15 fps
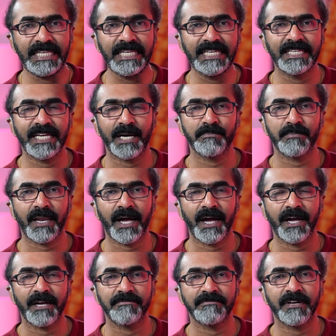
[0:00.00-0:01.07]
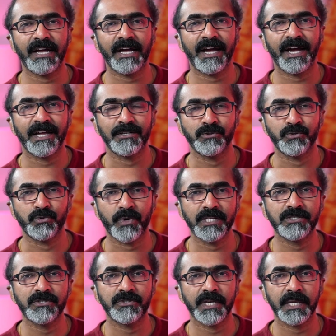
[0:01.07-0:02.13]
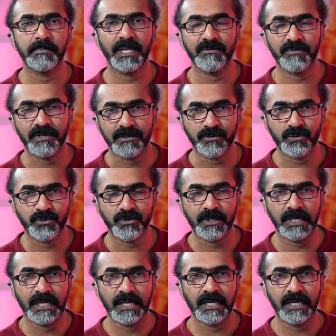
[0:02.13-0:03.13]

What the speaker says: Ecamm Live and Restream events.